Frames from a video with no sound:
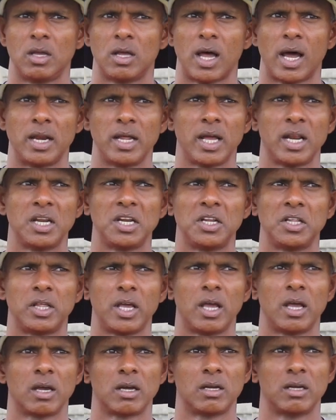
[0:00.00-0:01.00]
At the end of the
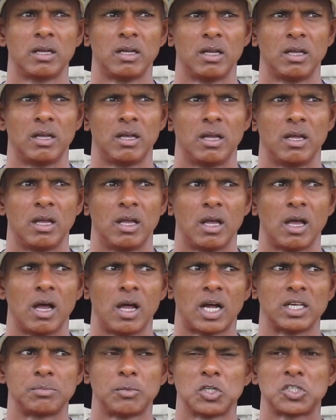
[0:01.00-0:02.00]
day,
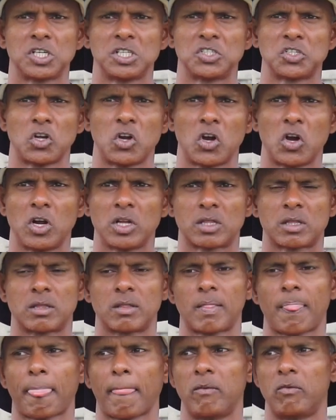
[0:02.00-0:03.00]
as much as you hurt
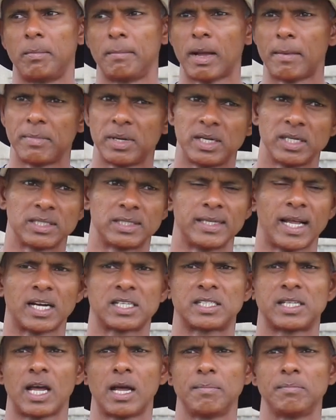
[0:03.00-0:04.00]
remember this
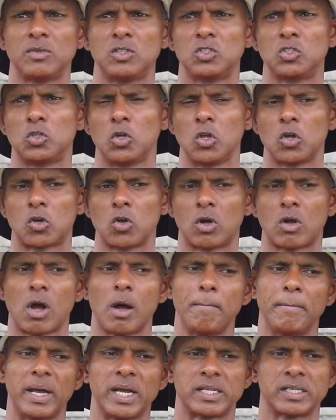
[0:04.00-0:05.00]
next time so you can
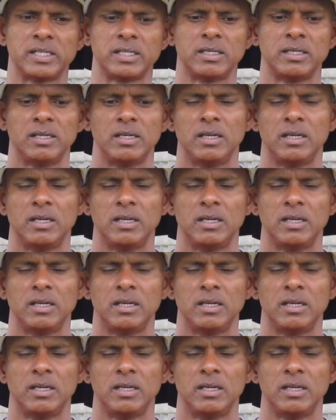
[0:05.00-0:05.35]
come better